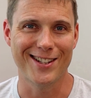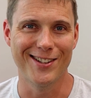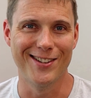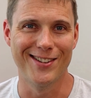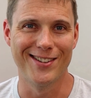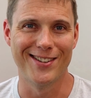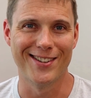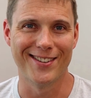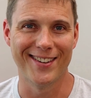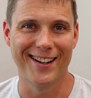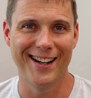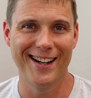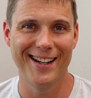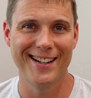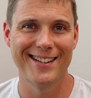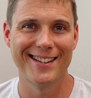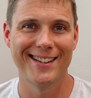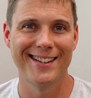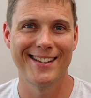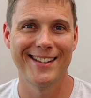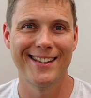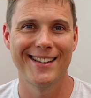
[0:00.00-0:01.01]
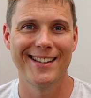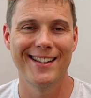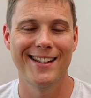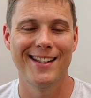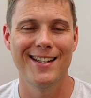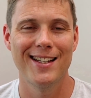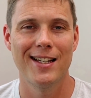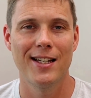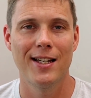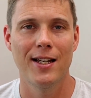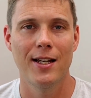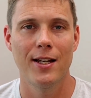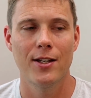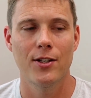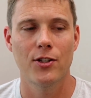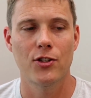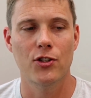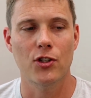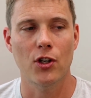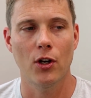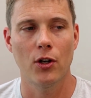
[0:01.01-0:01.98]
good, right?
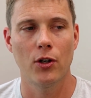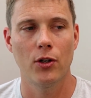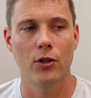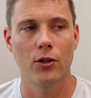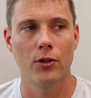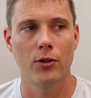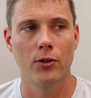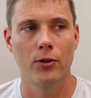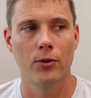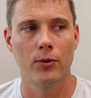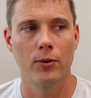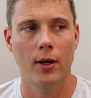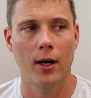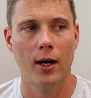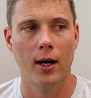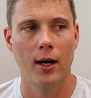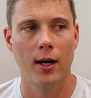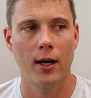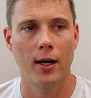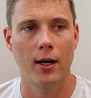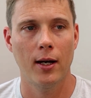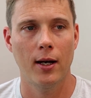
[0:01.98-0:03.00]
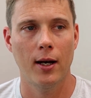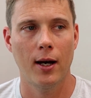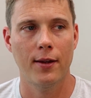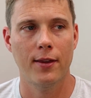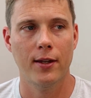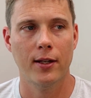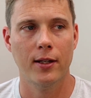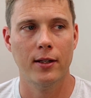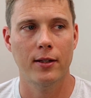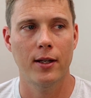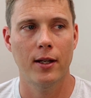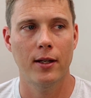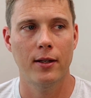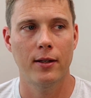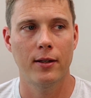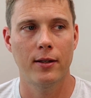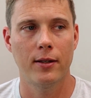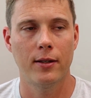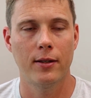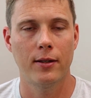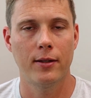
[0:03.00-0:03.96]
So I think that
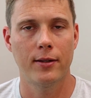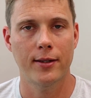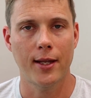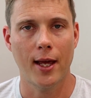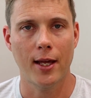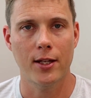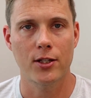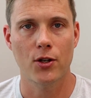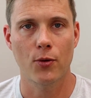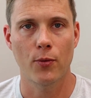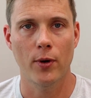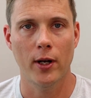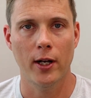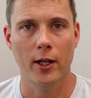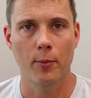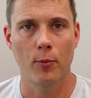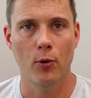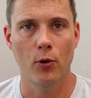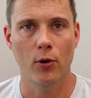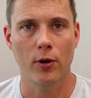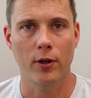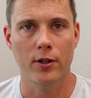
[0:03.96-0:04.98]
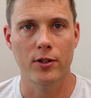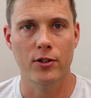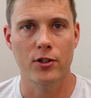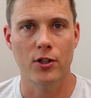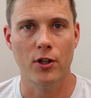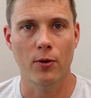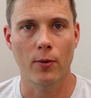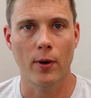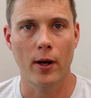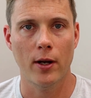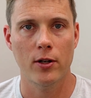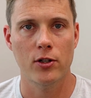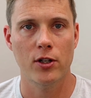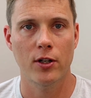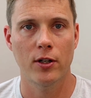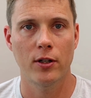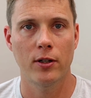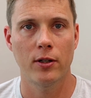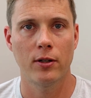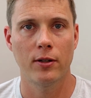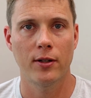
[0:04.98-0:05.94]
that's a really important
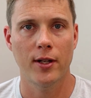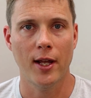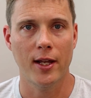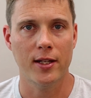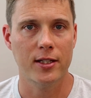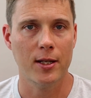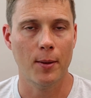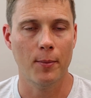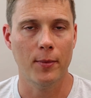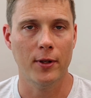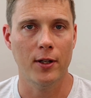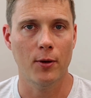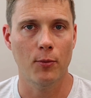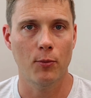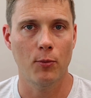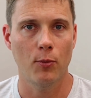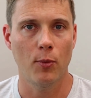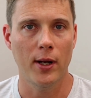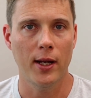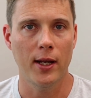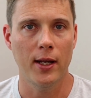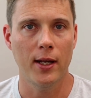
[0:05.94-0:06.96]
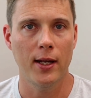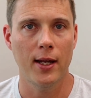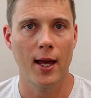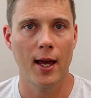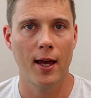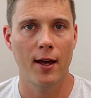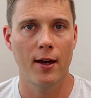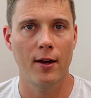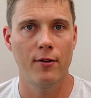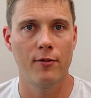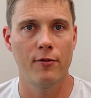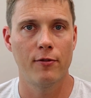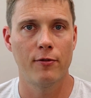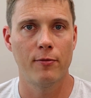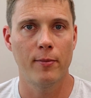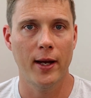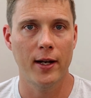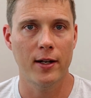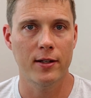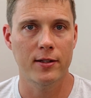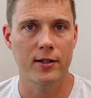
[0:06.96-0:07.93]
consideration. That's something that we have
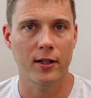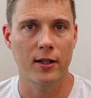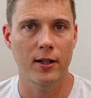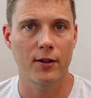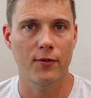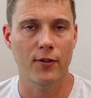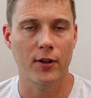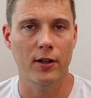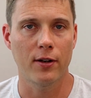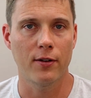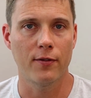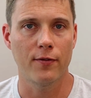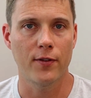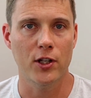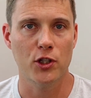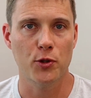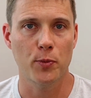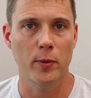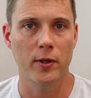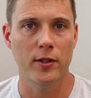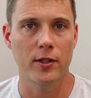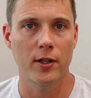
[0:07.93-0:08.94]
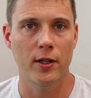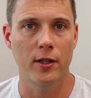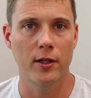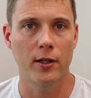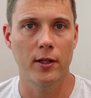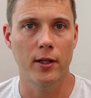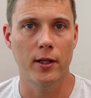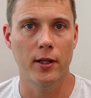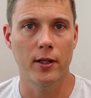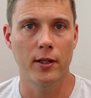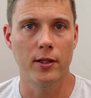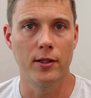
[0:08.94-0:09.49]
made a significant investment in.